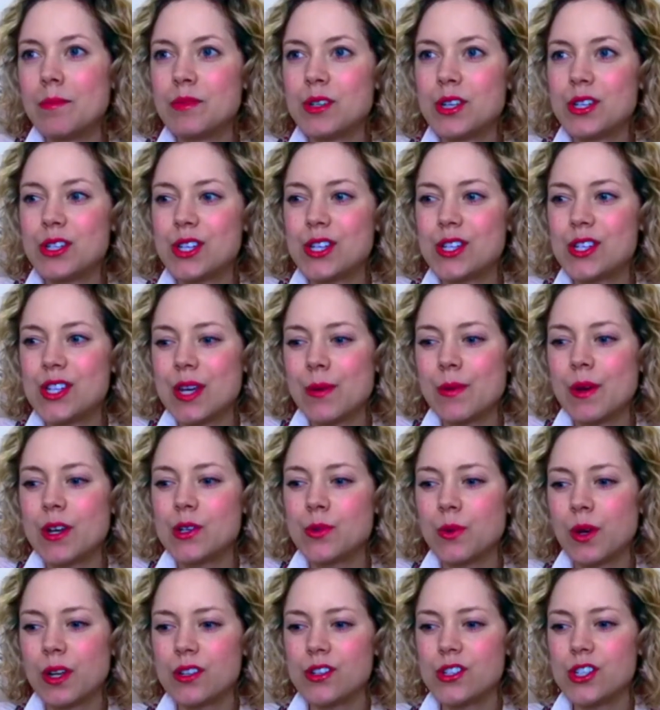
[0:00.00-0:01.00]
just to see
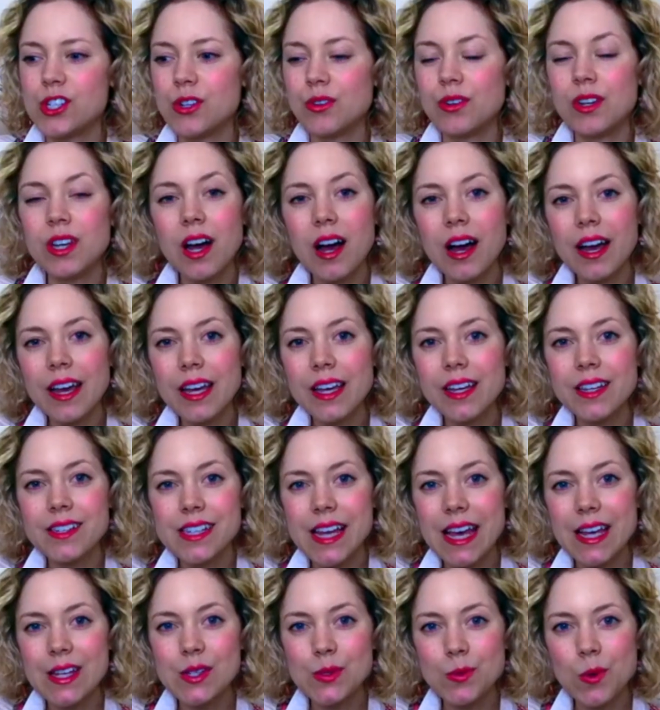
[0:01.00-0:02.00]
which ones you like
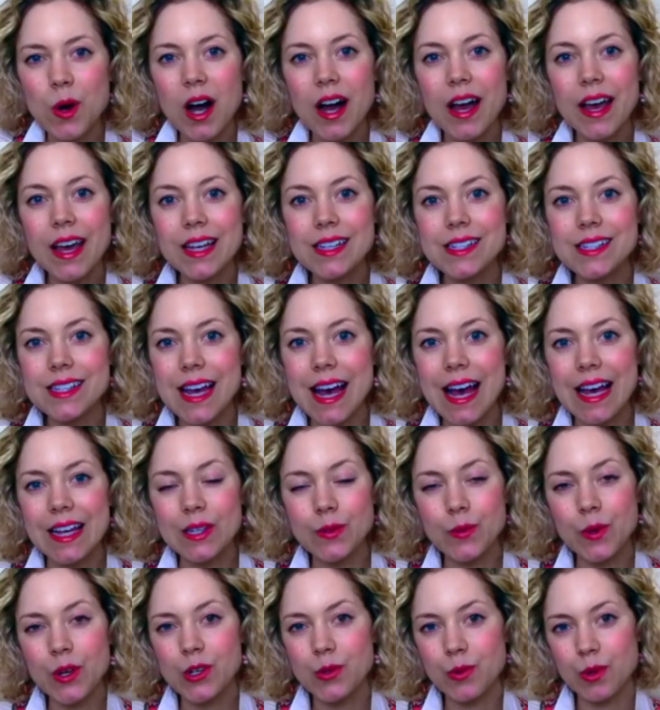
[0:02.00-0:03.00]
taste-wise
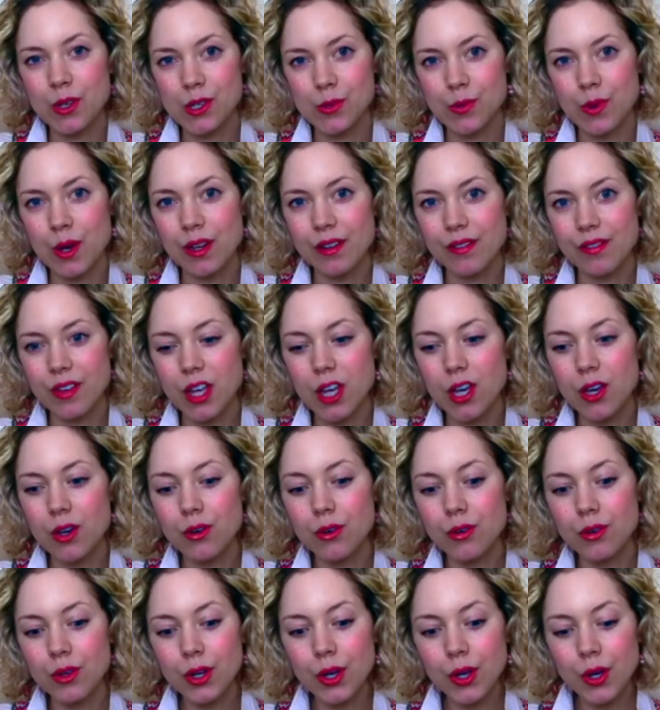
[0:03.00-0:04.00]
and which ones work for
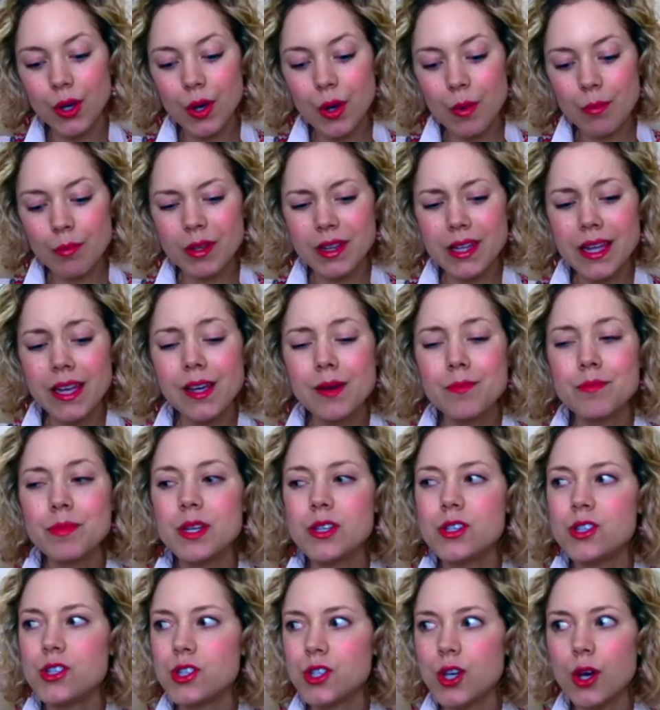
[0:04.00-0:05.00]
you. But they can
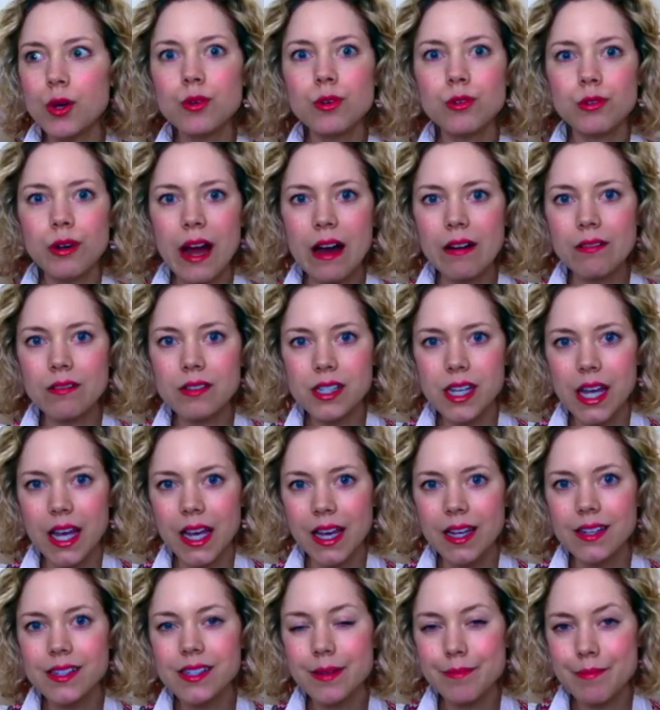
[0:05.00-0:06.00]
be so
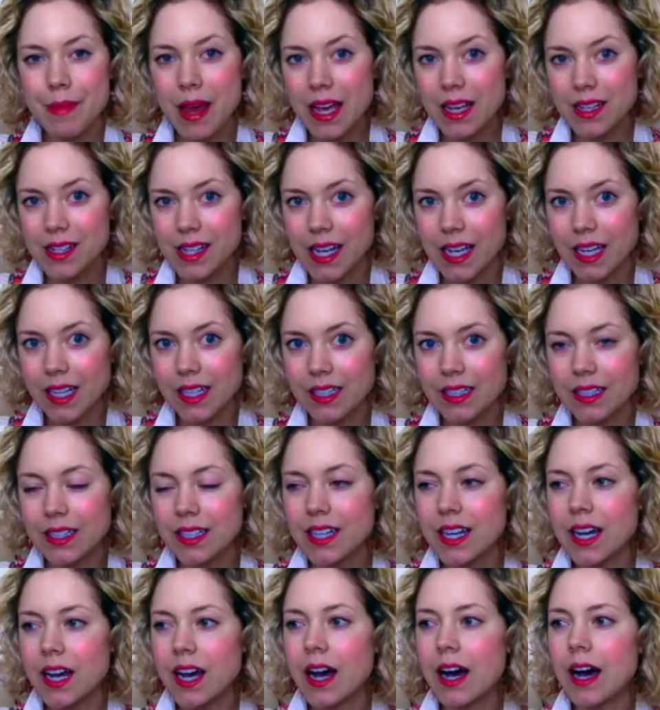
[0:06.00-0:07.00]
grounding, it's amazing.
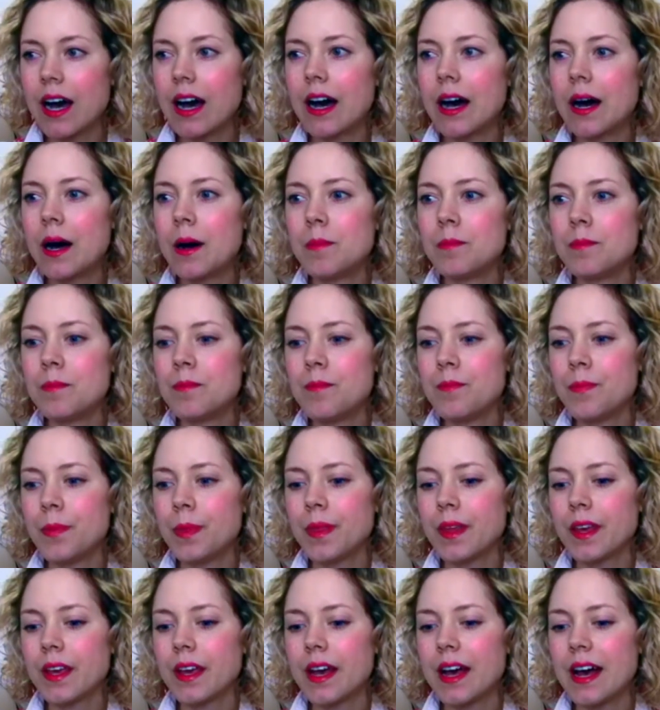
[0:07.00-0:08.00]

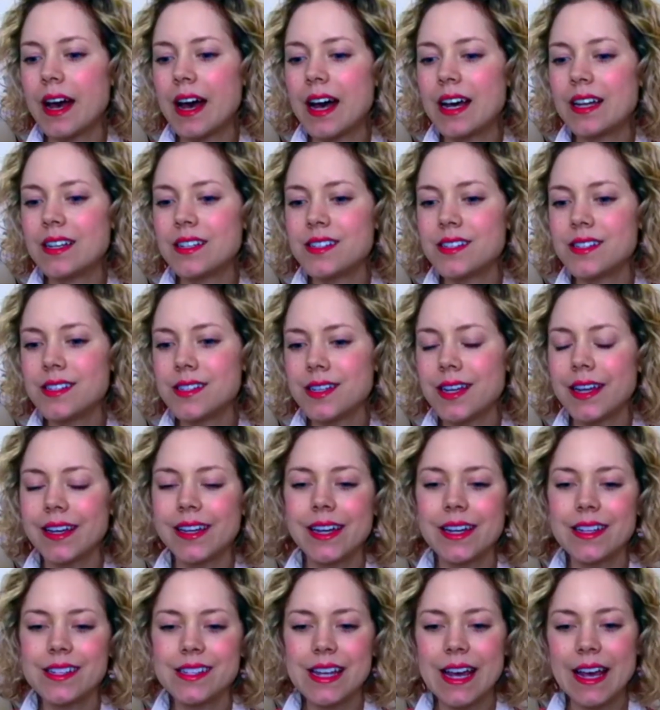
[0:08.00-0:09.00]
And
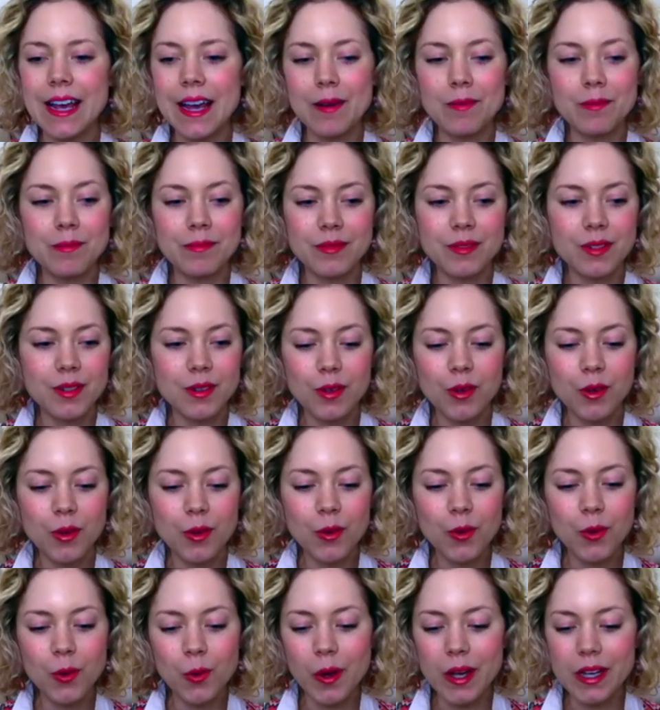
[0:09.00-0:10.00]
like I say,
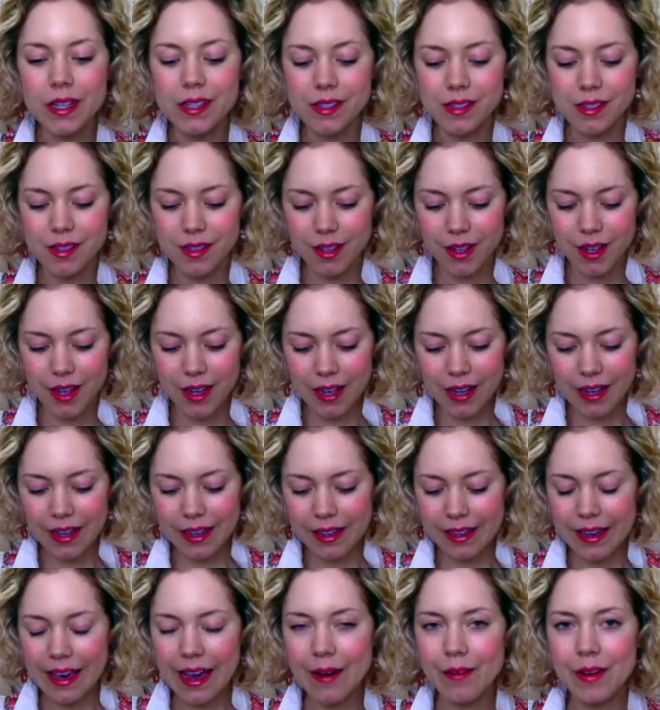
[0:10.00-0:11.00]
I'm always
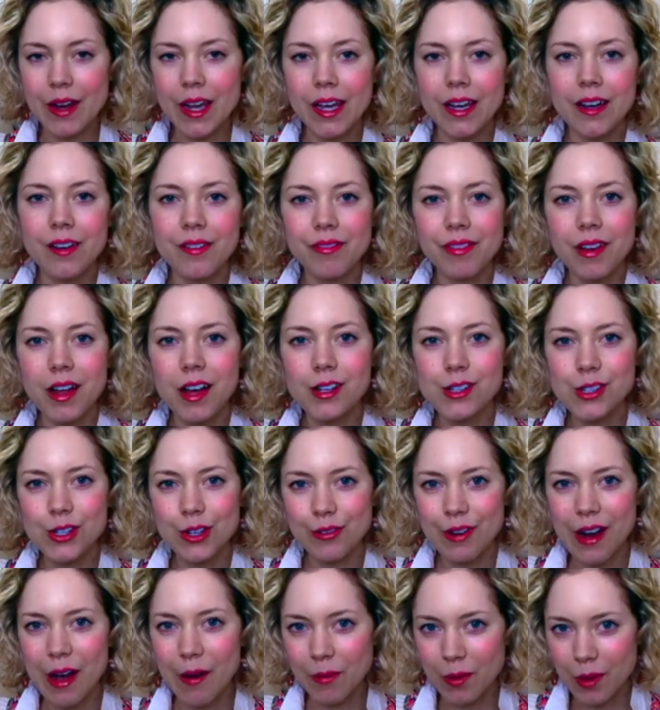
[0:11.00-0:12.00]
carrying a
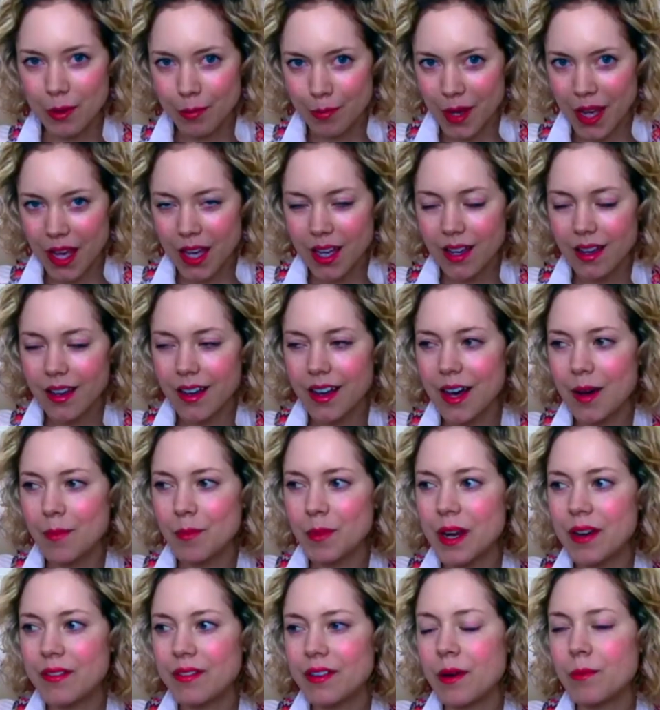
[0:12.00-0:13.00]
flask around with me
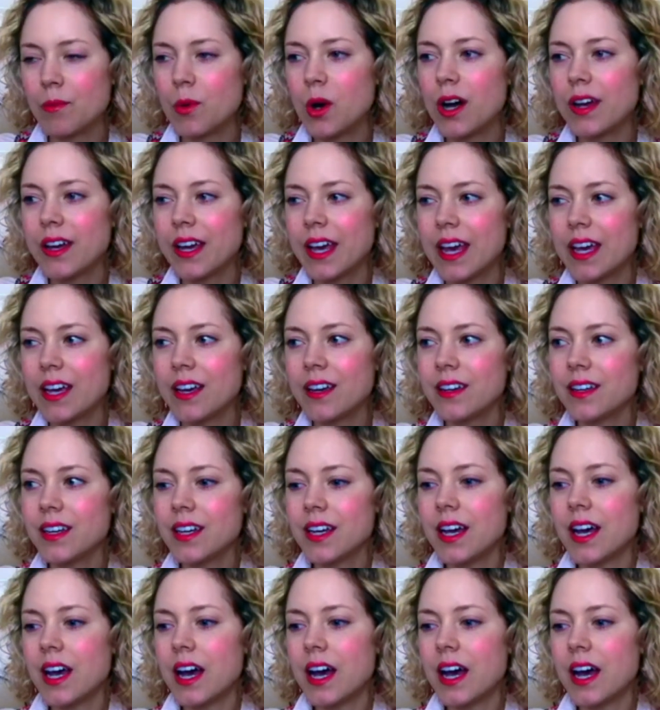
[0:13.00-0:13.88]
whenever I'm working,